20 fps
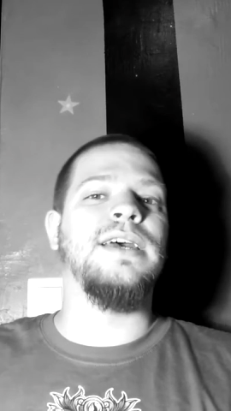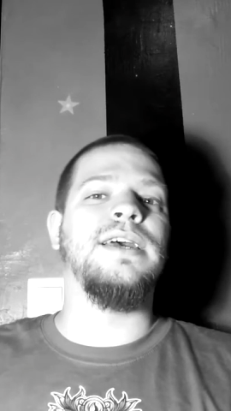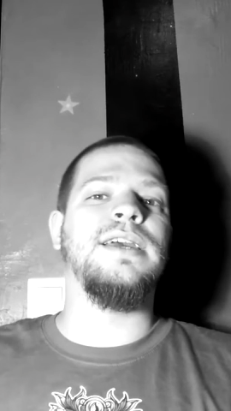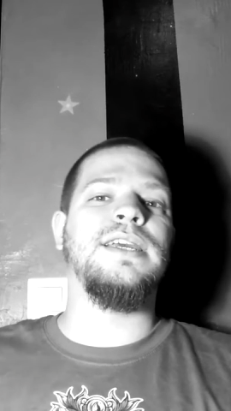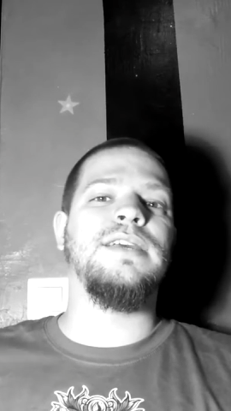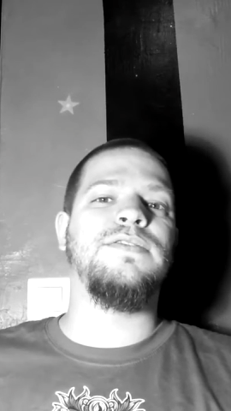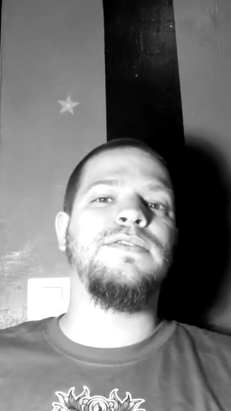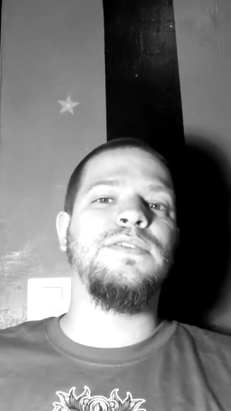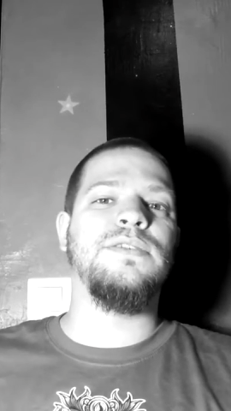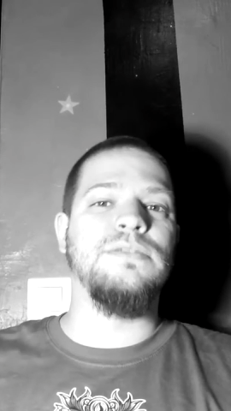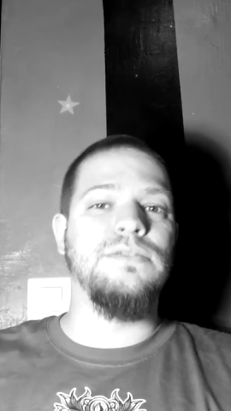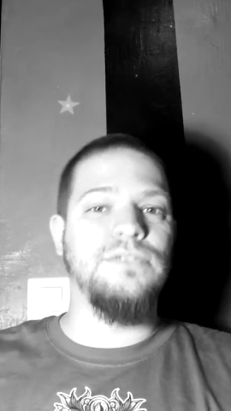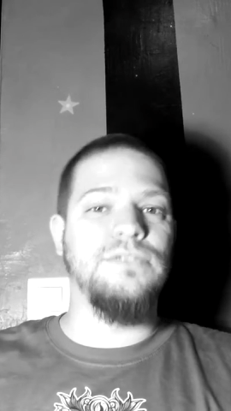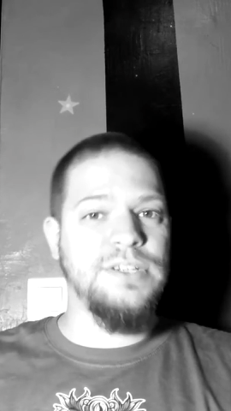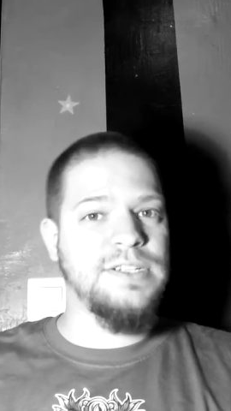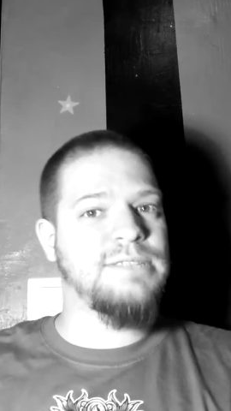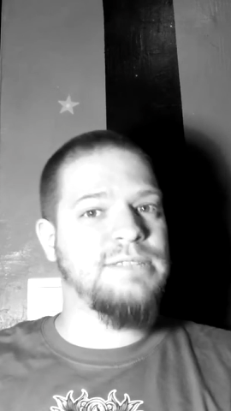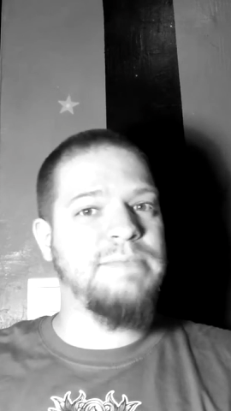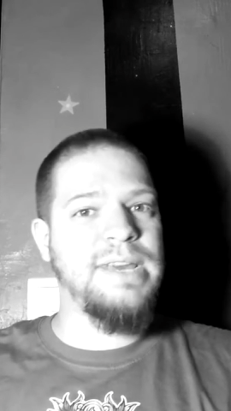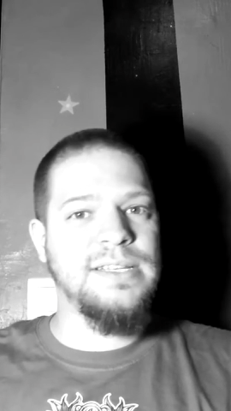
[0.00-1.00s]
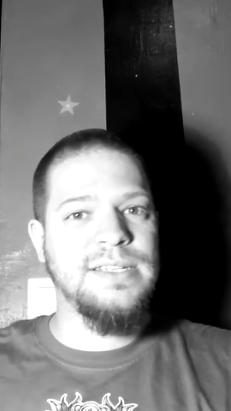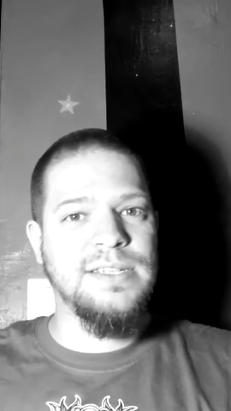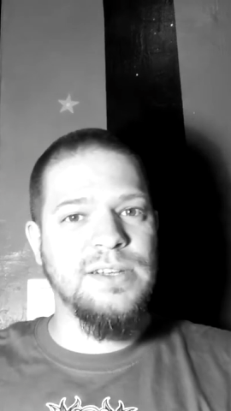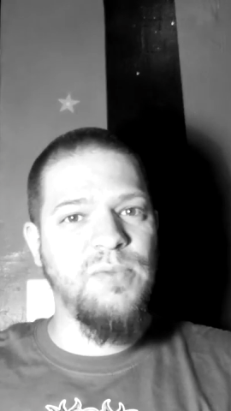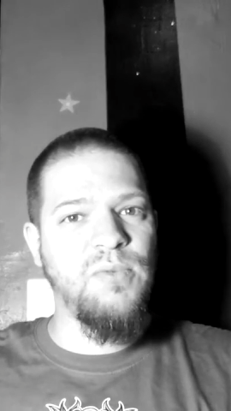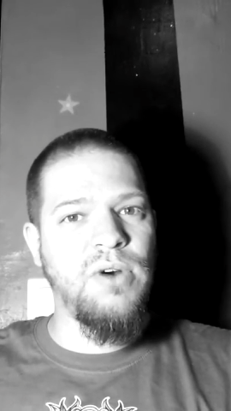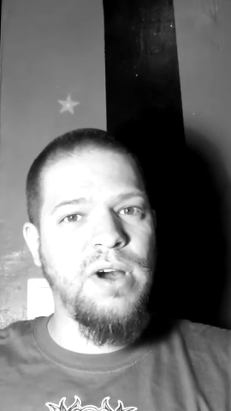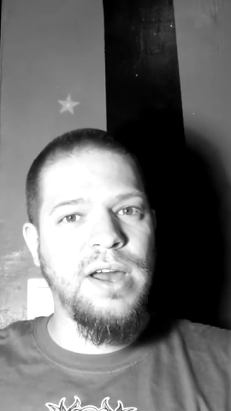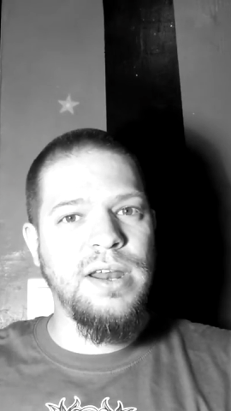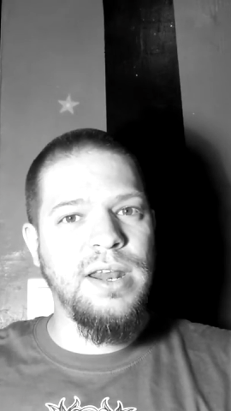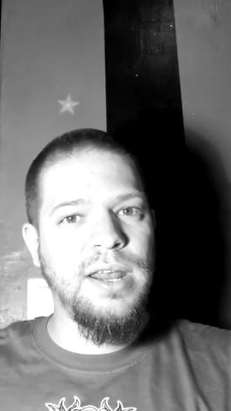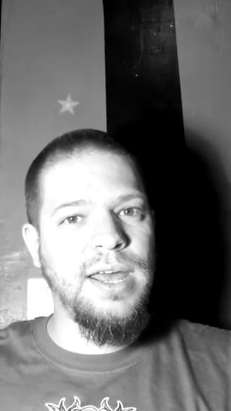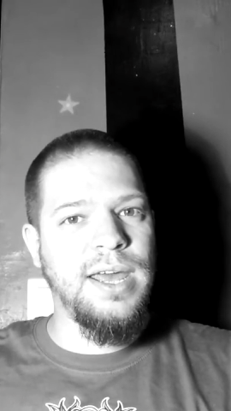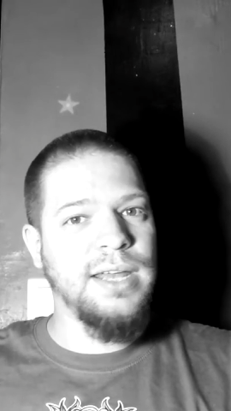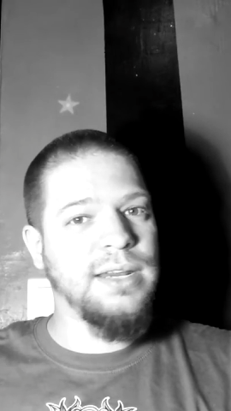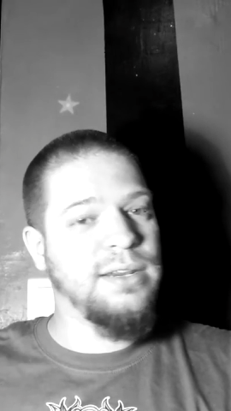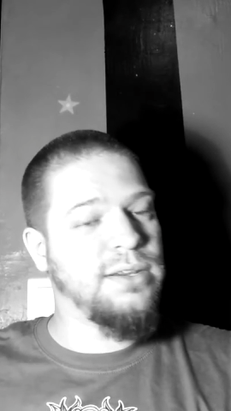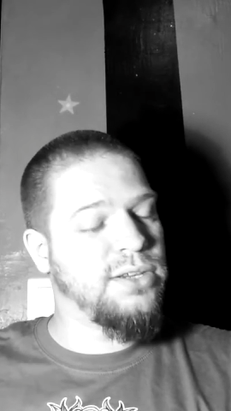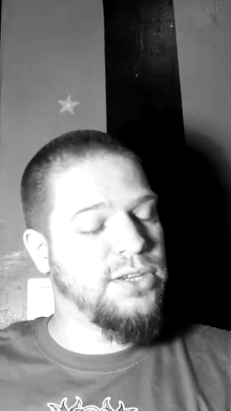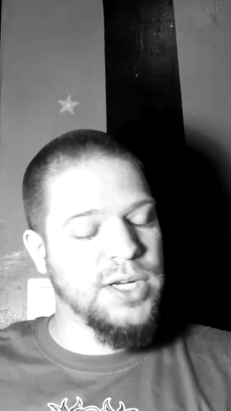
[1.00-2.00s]
if you just met someone
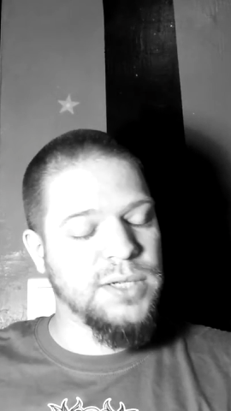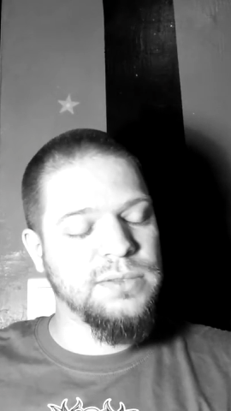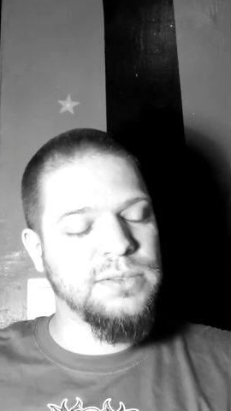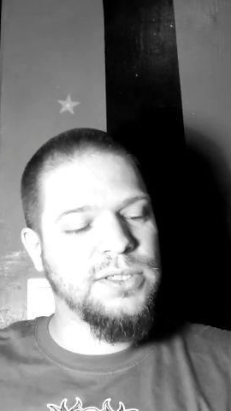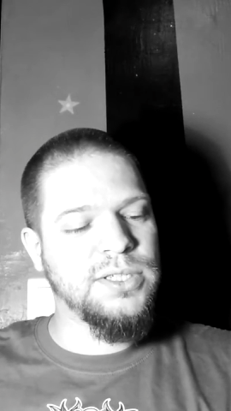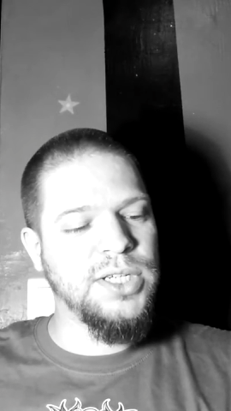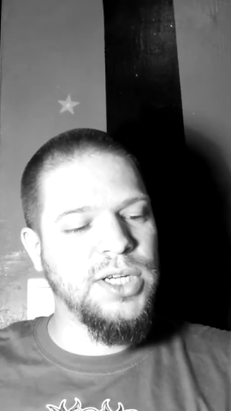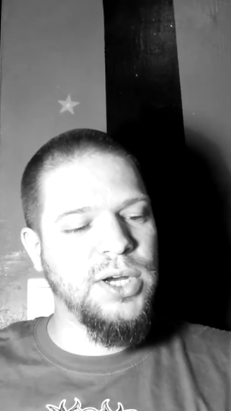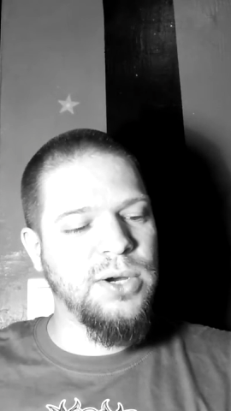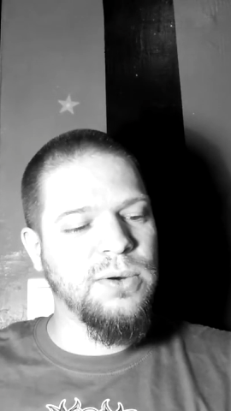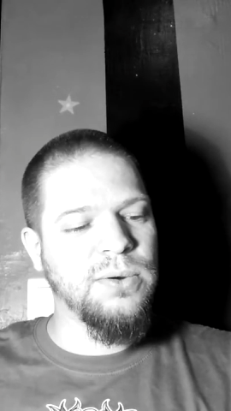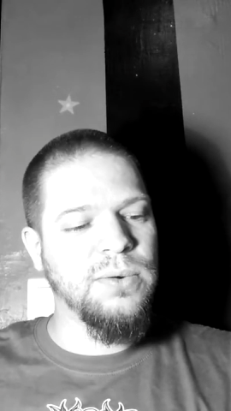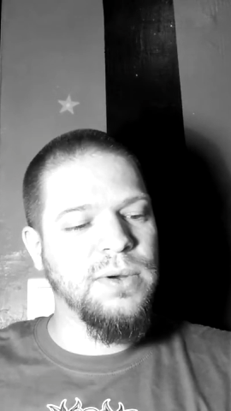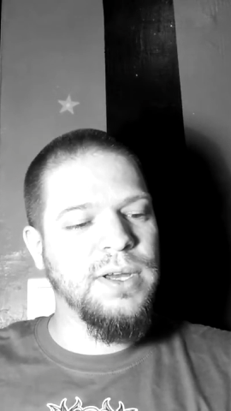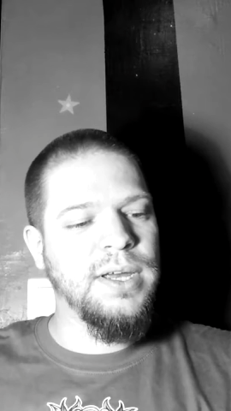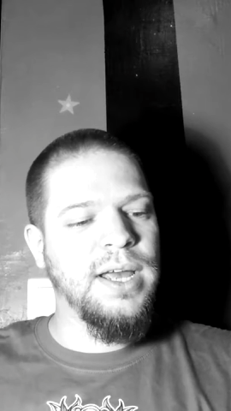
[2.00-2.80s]
and don't know